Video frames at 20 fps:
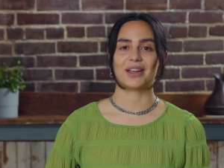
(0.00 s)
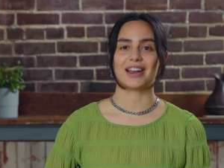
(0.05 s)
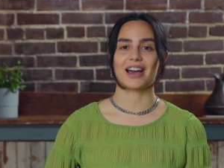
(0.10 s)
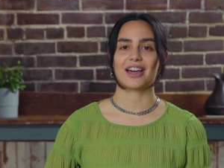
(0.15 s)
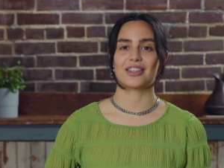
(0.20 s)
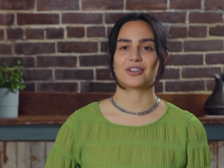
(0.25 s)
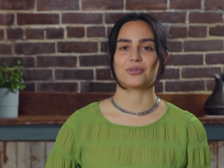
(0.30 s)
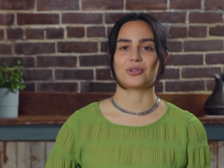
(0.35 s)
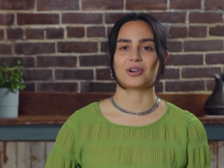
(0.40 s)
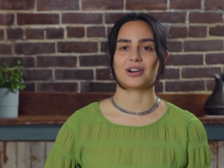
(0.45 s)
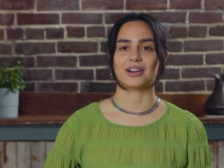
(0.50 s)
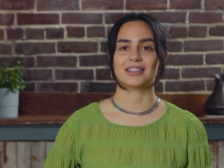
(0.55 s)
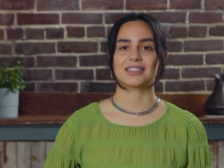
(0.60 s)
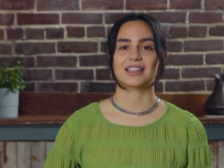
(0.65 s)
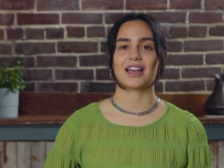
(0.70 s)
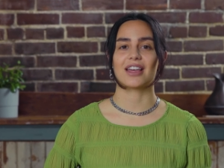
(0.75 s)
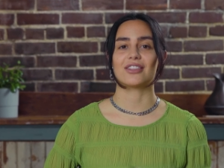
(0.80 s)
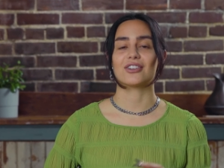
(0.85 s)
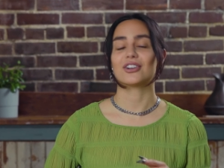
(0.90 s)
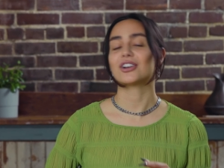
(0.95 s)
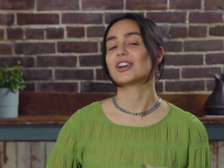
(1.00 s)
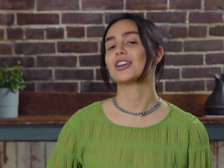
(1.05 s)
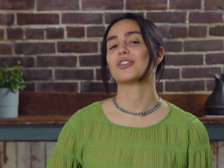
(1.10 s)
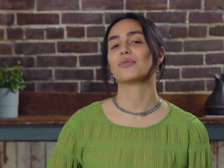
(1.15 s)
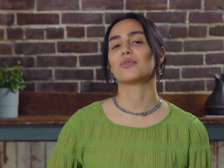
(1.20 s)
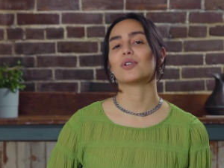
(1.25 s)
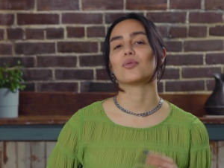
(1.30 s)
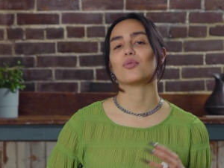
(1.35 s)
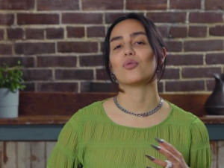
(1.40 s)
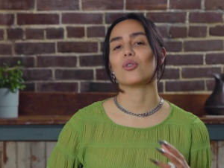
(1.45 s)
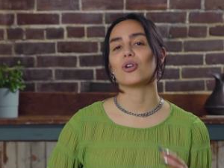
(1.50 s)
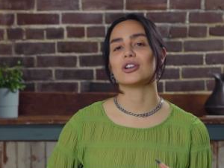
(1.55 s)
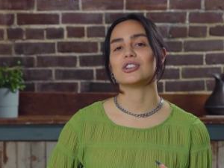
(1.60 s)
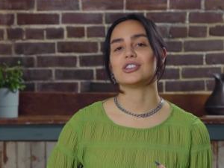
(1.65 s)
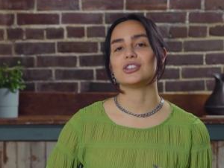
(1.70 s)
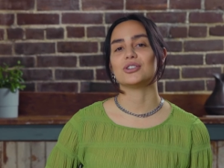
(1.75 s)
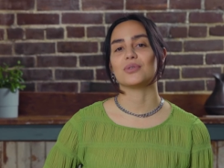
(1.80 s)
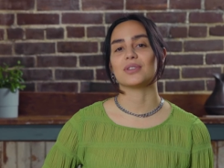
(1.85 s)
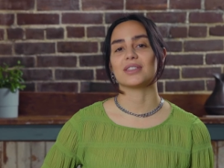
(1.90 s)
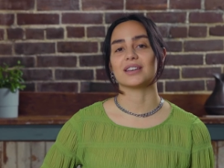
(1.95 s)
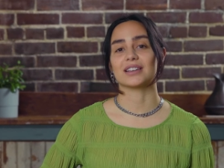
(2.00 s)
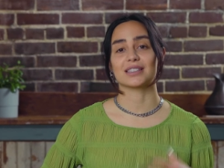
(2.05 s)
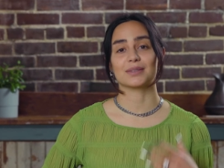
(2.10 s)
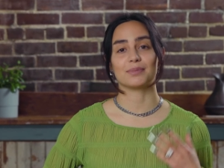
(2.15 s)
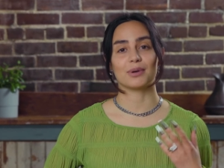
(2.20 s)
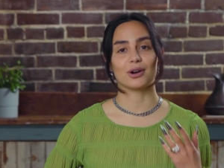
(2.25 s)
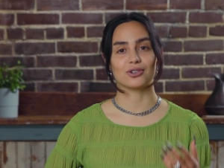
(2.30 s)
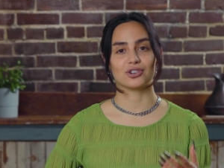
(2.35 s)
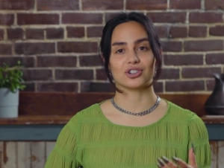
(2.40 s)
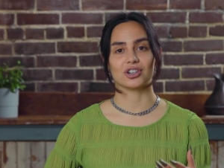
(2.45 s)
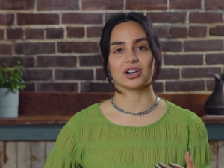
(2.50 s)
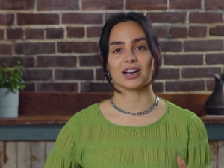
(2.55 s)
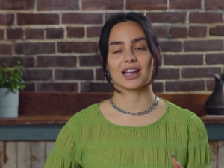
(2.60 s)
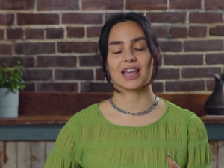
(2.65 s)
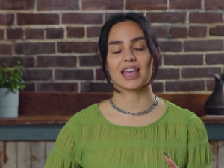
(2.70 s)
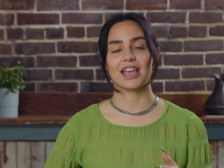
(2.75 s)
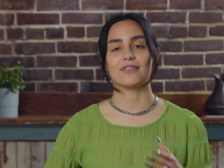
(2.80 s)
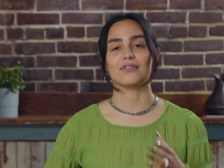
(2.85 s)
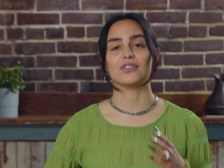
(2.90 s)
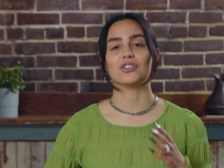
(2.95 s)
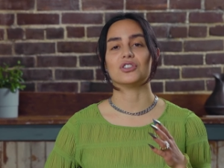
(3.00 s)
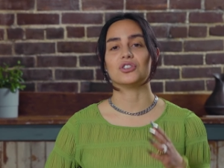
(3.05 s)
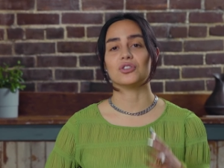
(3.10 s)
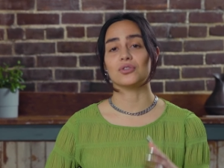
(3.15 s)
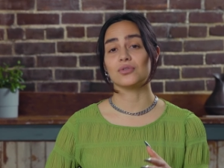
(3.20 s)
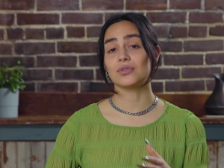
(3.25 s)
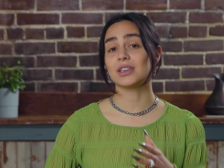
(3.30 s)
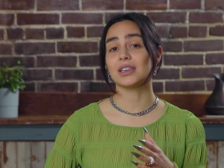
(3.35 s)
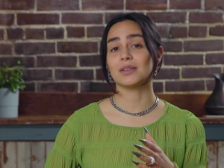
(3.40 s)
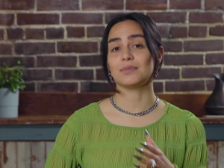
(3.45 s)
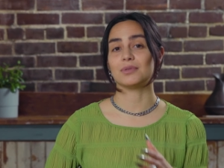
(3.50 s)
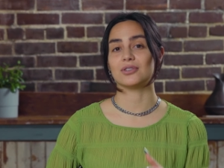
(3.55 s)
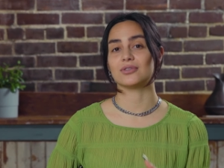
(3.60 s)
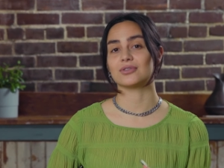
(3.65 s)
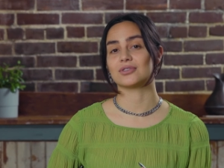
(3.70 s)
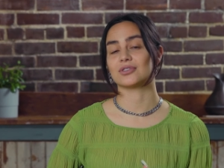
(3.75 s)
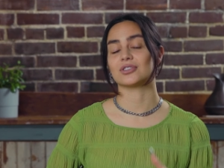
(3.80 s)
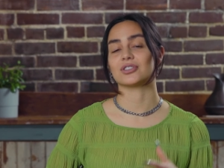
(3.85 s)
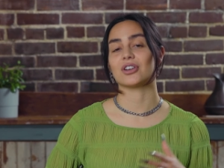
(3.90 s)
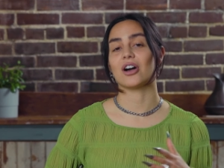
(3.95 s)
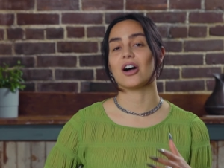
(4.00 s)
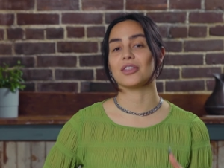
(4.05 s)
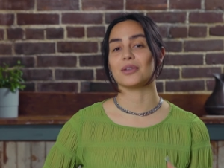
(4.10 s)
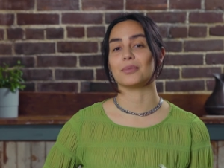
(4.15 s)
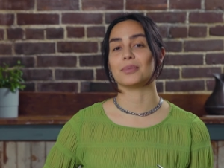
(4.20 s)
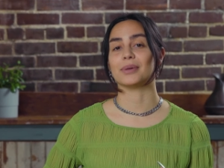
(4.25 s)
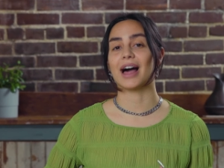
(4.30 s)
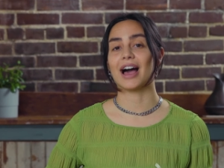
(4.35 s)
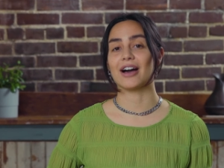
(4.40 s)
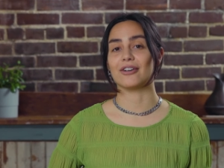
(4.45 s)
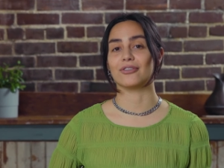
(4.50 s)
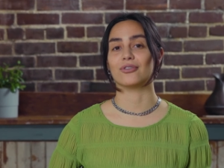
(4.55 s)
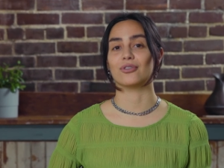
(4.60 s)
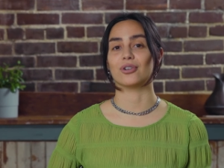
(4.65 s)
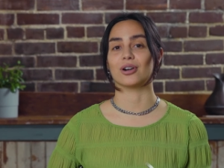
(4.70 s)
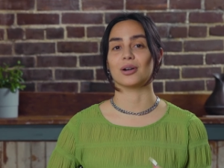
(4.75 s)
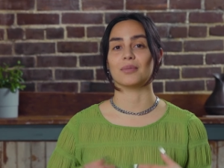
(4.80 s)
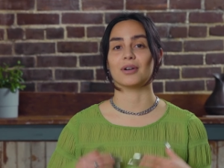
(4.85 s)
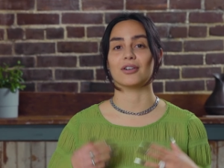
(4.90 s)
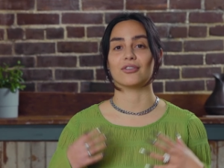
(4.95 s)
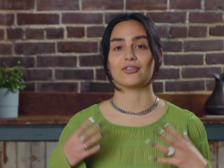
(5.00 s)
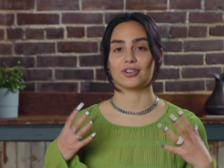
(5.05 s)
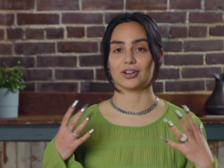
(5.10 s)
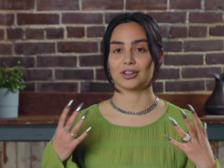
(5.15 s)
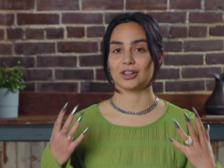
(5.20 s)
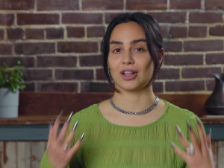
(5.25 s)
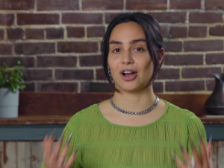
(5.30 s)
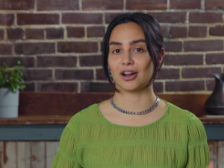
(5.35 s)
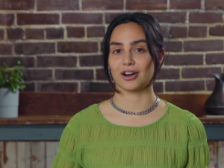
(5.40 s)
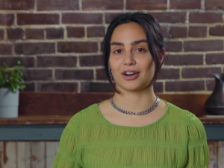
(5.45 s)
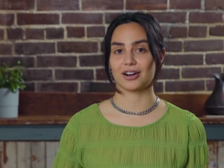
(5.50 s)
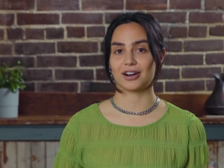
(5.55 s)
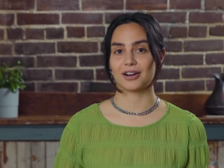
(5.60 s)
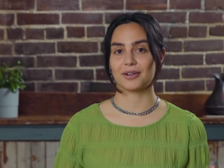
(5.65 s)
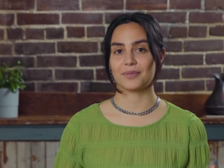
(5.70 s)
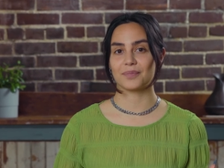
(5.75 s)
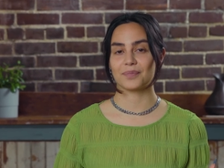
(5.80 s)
in other words, they're going to reward you with exposure if you keep users on the platform for longer.